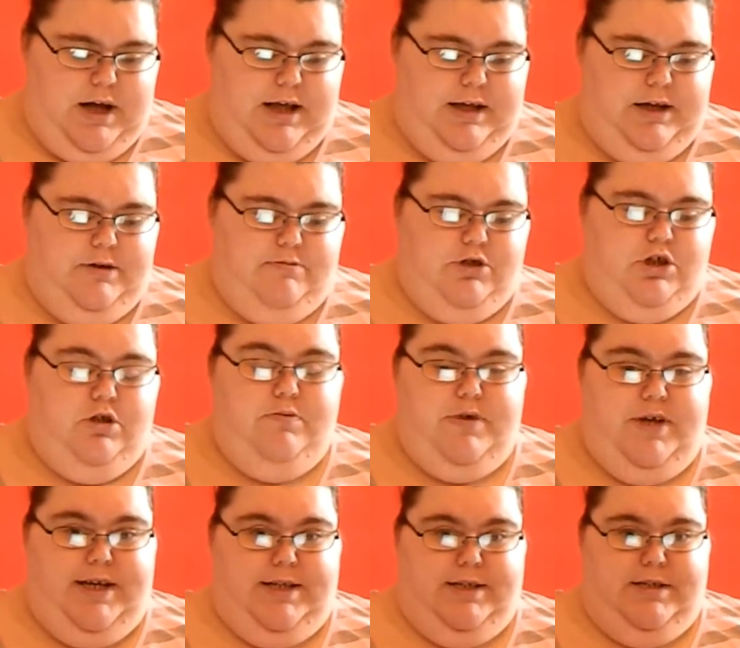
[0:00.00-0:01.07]
I think it was
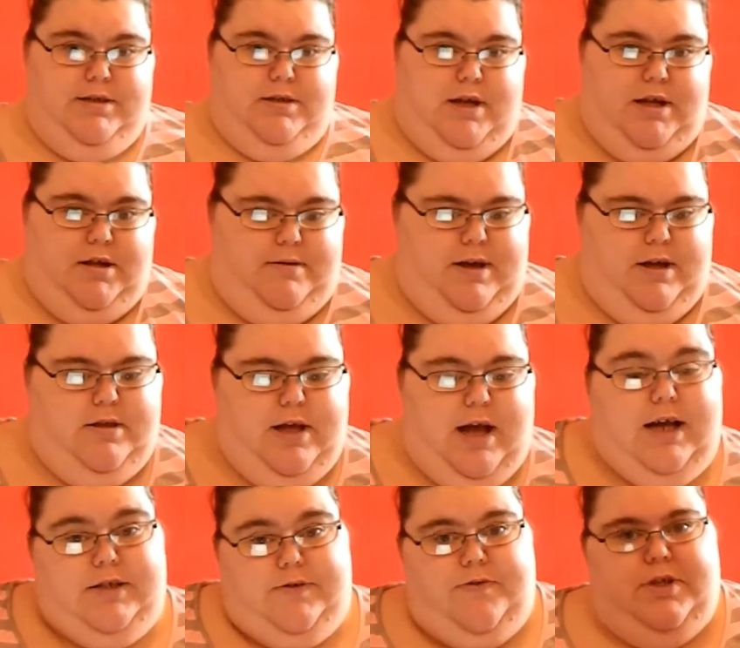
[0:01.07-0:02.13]
Louise, anyway, that
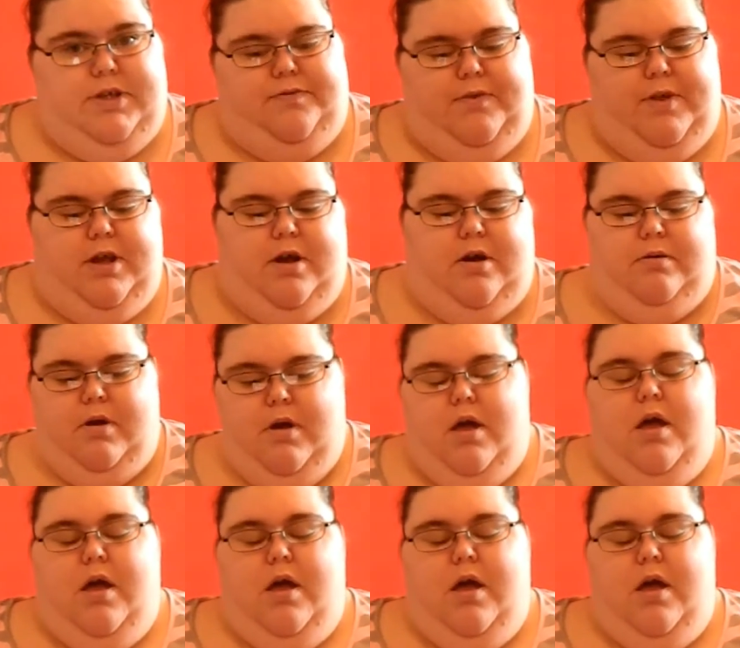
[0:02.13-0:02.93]
asked for this video.